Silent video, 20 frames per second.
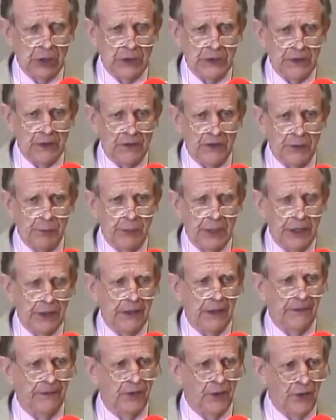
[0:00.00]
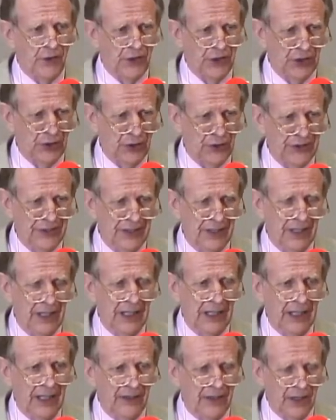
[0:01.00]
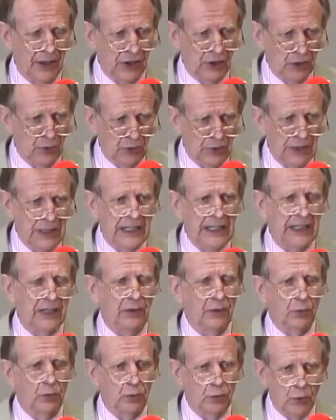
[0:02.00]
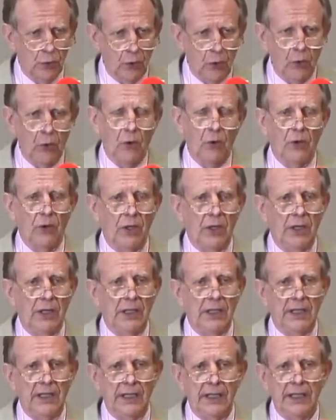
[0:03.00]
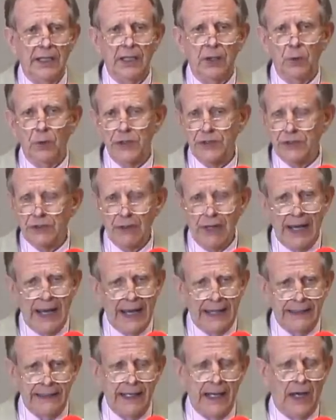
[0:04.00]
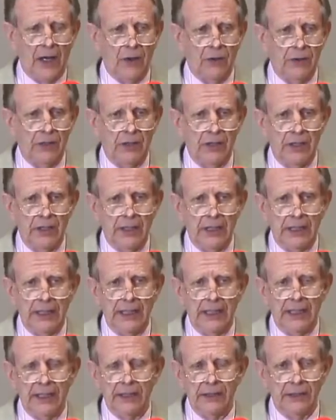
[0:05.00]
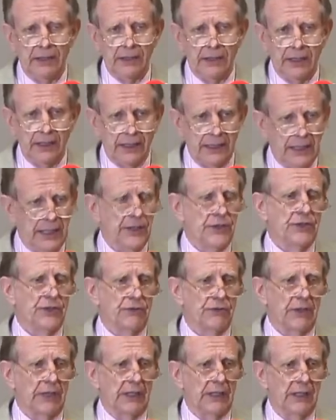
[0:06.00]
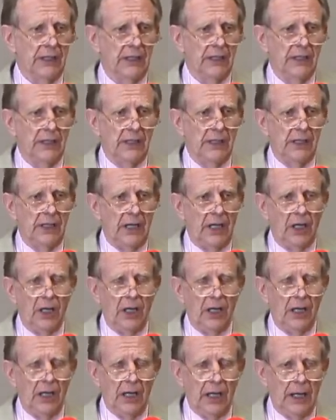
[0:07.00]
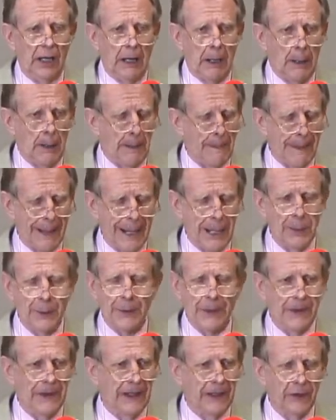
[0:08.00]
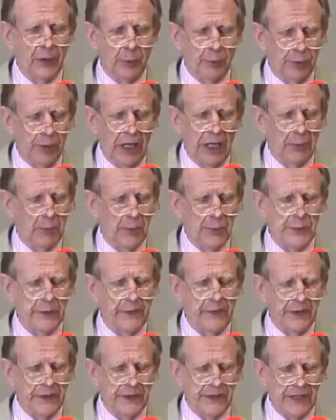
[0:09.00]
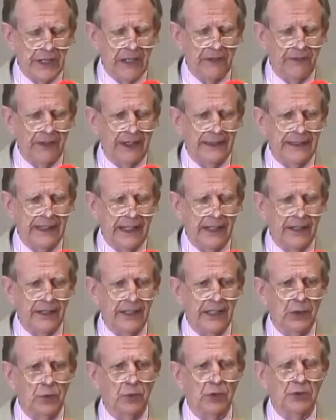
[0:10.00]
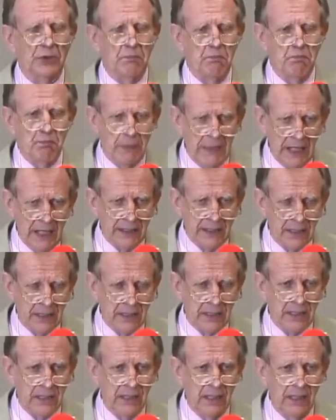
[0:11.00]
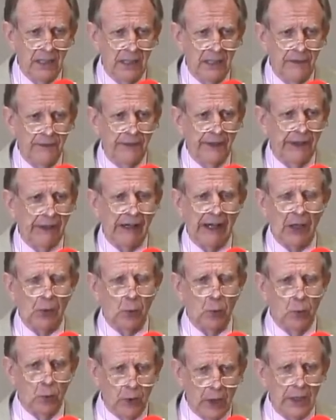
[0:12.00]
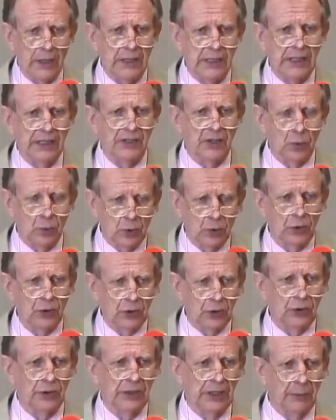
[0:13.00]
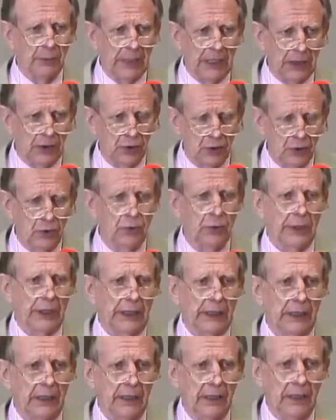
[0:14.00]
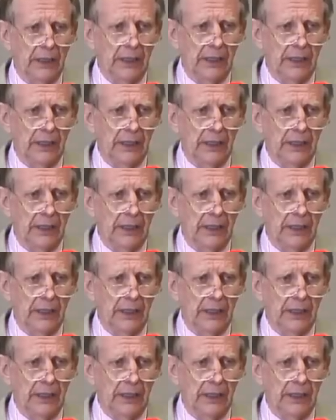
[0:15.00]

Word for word: Joseph Smith for the, un the unique role he was to act out in, in history uh, I would think the problems of his self identity were immense, figuring out what in the world am I doing